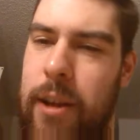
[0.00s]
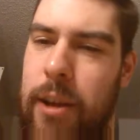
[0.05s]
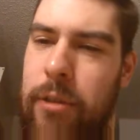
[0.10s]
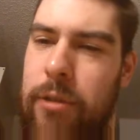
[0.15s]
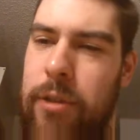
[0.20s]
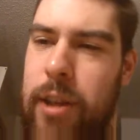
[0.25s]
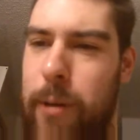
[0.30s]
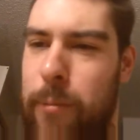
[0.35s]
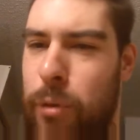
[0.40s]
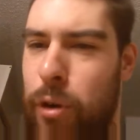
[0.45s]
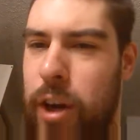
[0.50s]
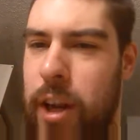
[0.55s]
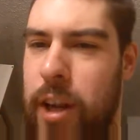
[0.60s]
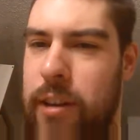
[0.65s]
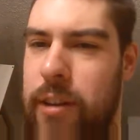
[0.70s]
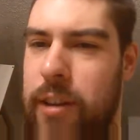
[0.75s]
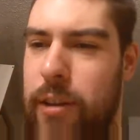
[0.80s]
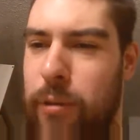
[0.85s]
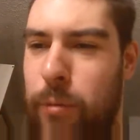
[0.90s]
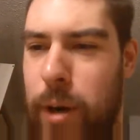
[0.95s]
You know,
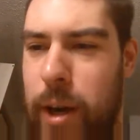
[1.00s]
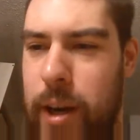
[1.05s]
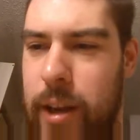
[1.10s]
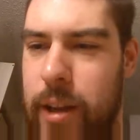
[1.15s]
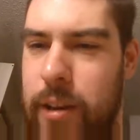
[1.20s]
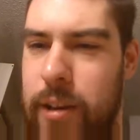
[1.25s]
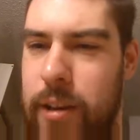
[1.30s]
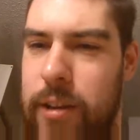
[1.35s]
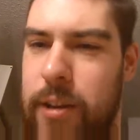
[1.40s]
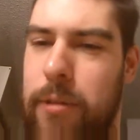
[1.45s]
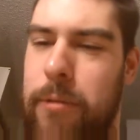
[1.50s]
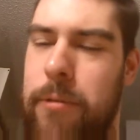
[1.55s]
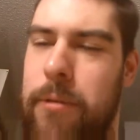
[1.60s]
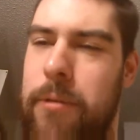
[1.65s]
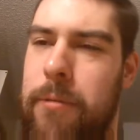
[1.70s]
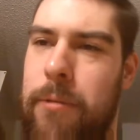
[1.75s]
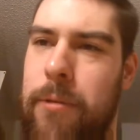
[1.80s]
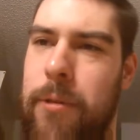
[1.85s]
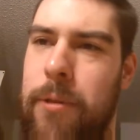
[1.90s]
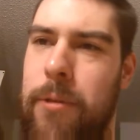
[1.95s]
submarines and rockets go
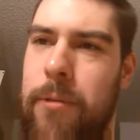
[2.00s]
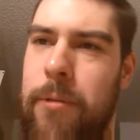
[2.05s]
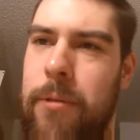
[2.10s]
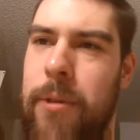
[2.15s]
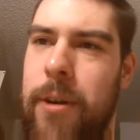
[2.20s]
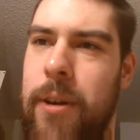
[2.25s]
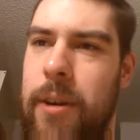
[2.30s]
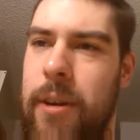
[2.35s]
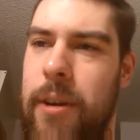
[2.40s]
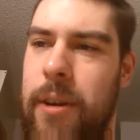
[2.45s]
through